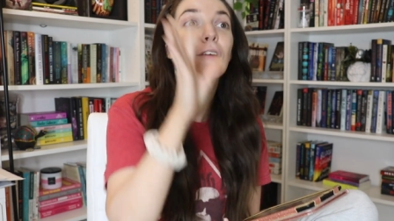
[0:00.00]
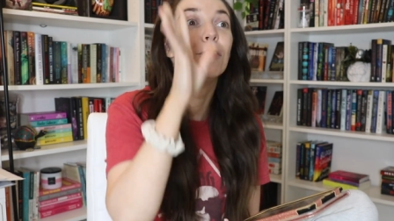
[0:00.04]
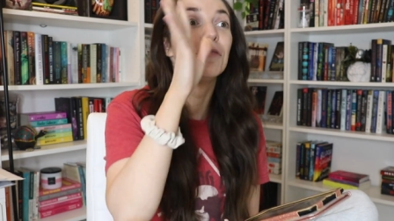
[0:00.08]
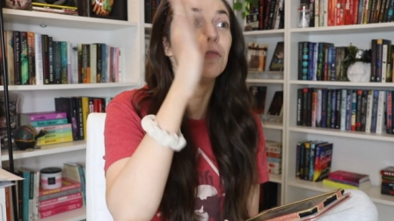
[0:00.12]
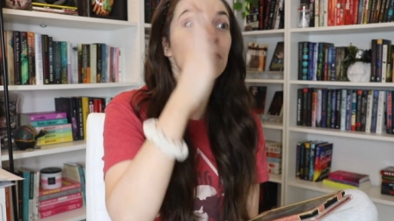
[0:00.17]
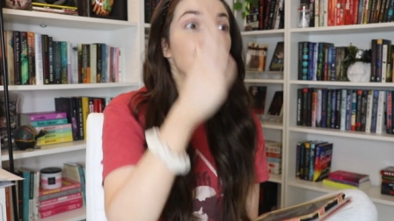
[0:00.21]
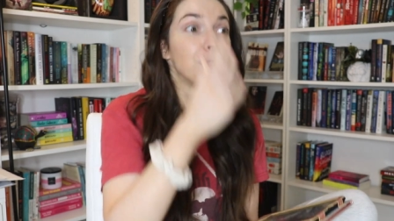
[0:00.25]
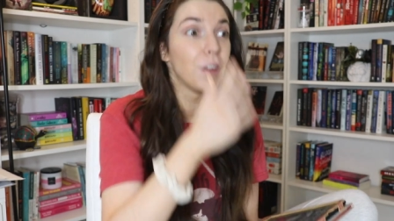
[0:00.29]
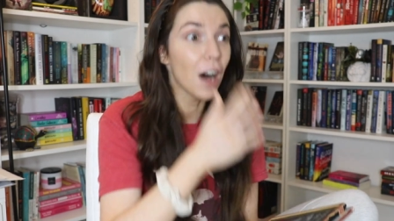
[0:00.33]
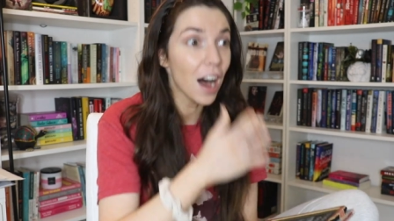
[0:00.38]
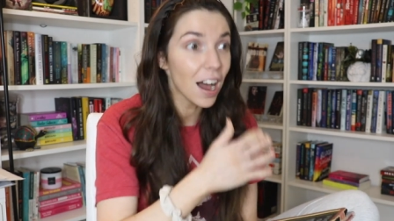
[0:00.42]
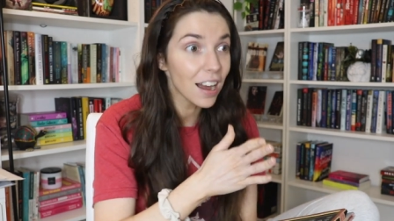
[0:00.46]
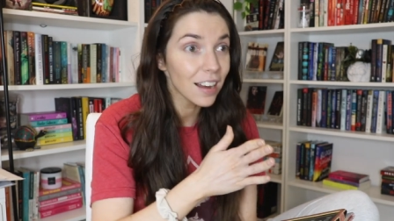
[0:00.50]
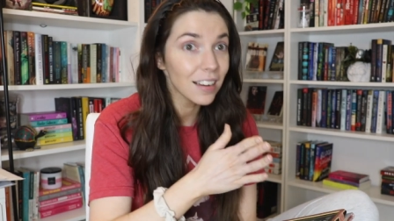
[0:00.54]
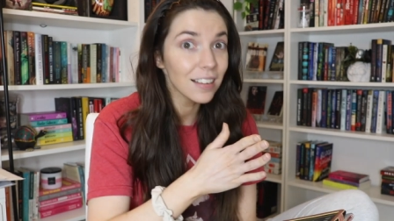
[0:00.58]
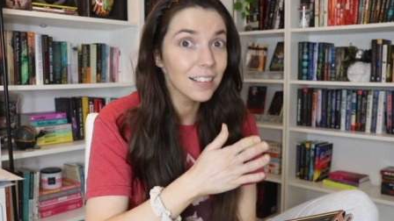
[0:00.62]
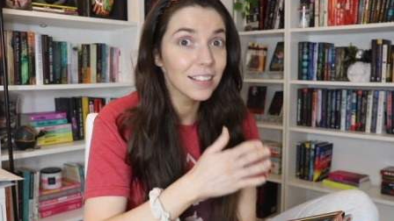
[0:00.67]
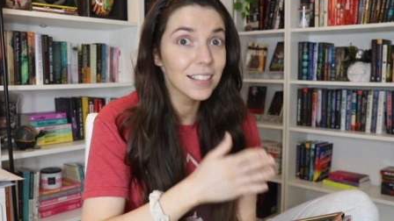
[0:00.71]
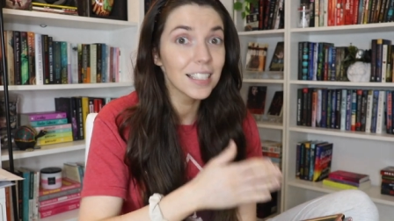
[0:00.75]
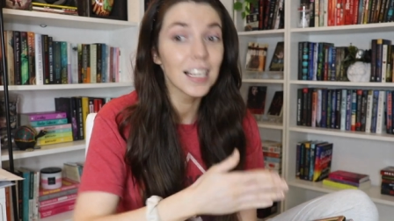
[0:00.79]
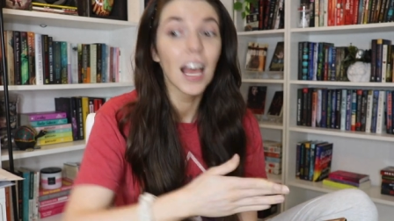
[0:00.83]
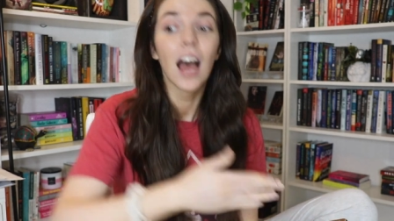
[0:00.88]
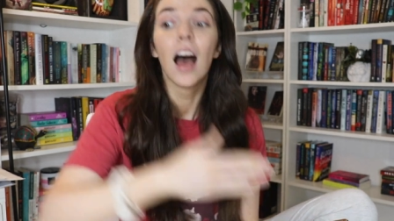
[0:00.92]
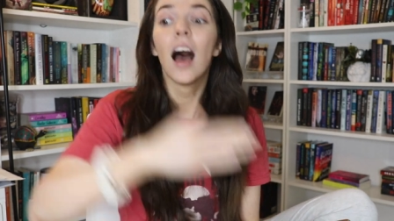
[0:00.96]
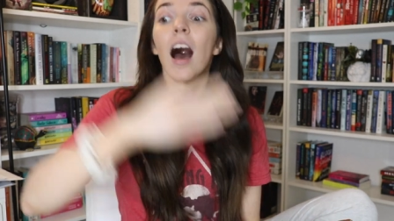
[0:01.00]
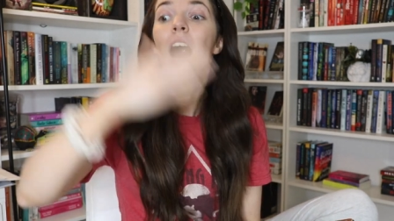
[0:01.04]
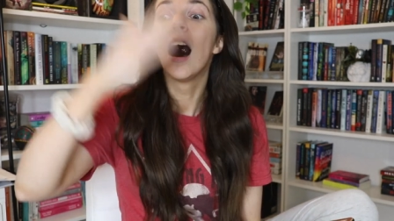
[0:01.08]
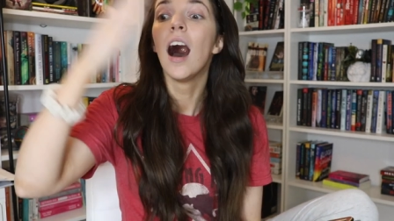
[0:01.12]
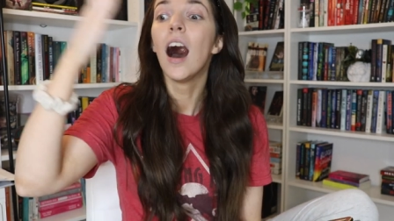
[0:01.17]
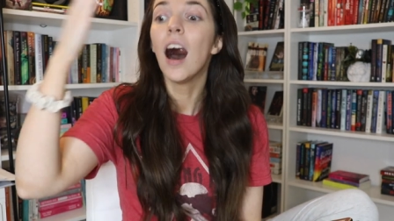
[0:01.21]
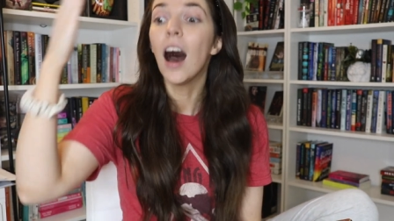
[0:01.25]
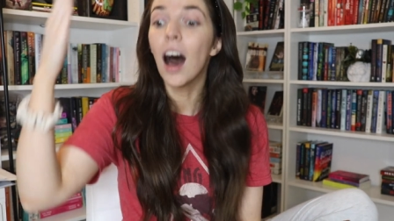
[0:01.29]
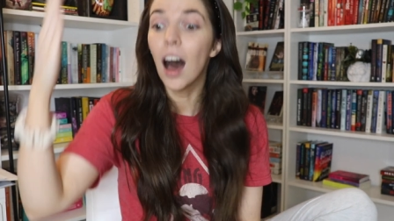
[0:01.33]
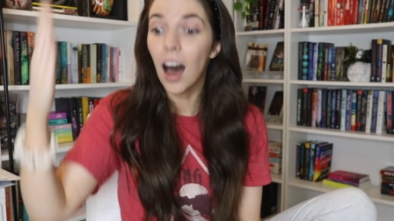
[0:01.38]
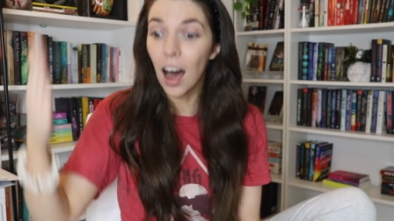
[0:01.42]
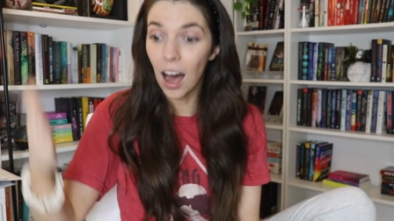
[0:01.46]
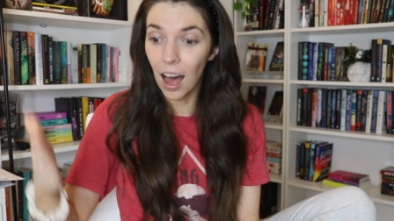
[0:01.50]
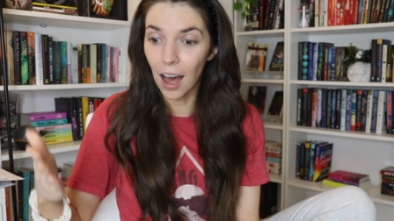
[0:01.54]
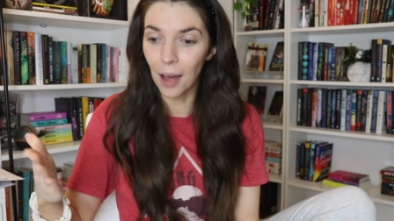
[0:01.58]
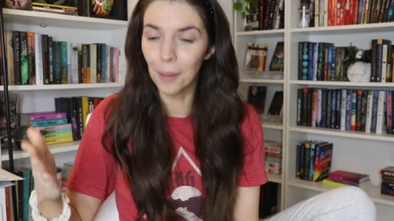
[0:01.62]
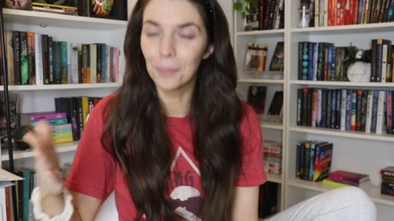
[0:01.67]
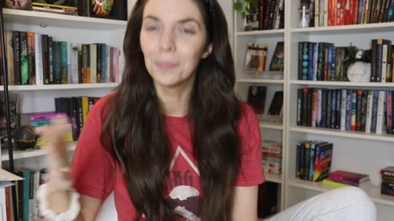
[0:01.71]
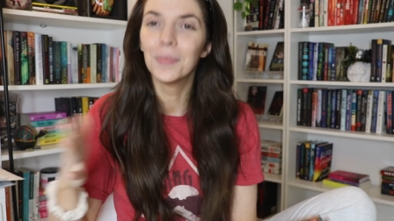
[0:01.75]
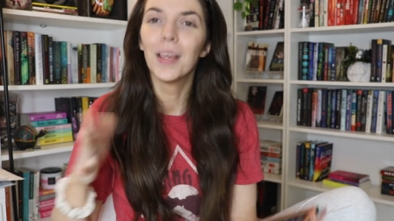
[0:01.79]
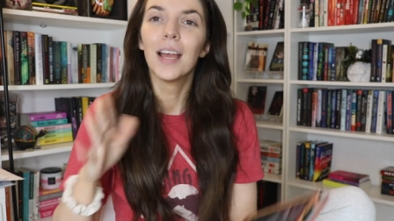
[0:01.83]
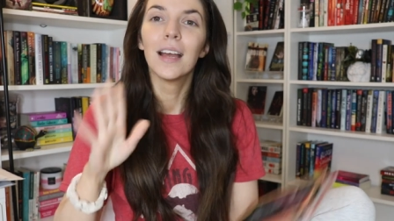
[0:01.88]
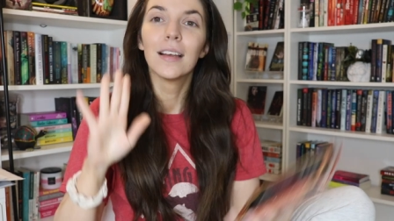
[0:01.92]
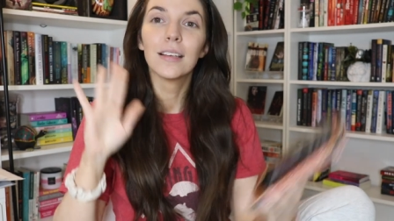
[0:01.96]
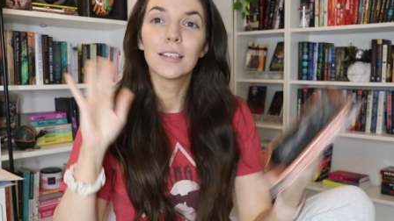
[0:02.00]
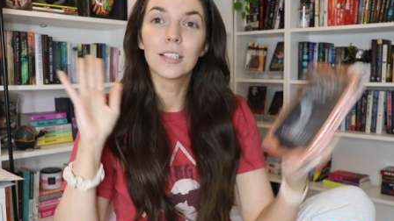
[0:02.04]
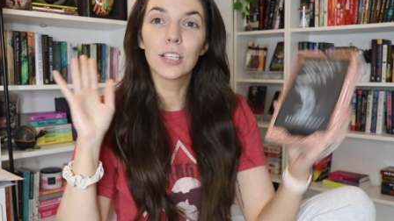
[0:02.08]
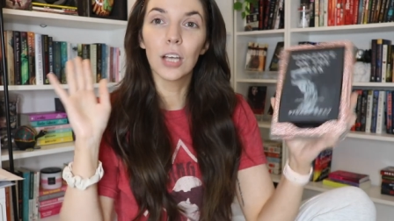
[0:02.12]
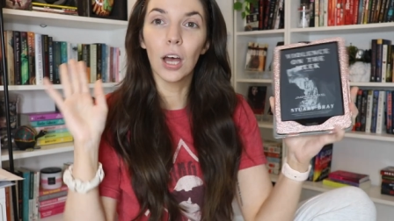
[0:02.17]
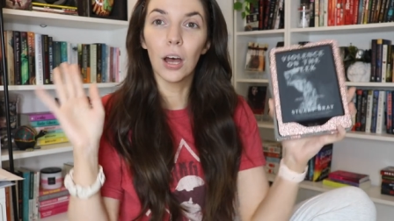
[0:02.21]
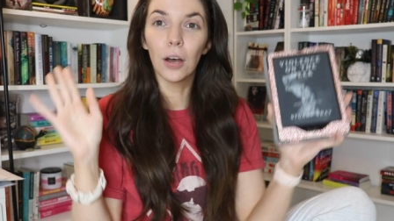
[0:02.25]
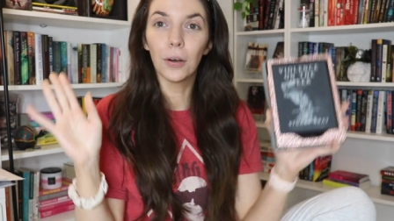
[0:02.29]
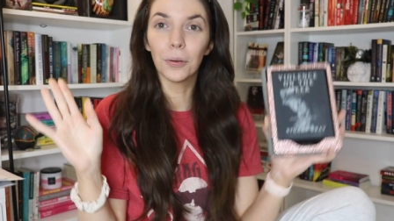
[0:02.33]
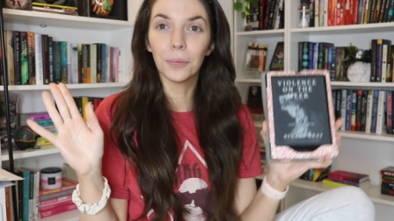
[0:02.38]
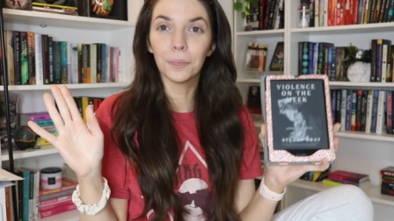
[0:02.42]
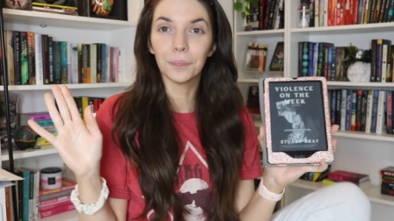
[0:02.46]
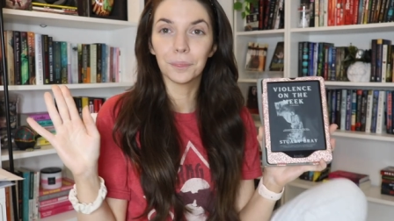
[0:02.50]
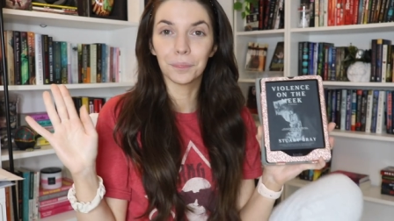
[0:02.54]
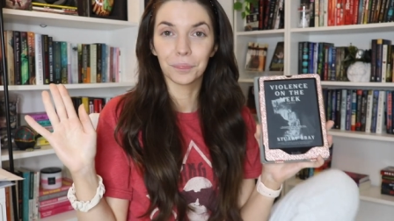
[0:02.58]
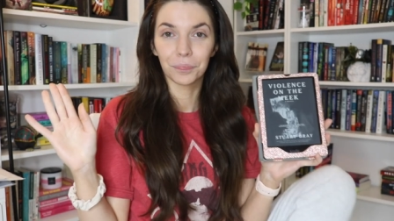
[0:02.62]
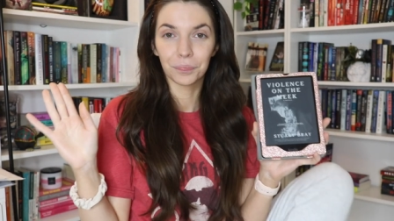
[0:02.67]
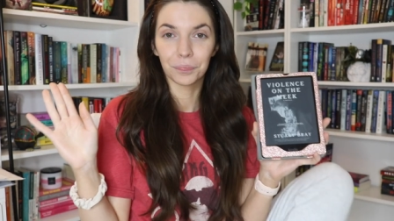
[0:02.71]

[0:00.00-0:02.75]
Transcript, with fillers: Fucked up. So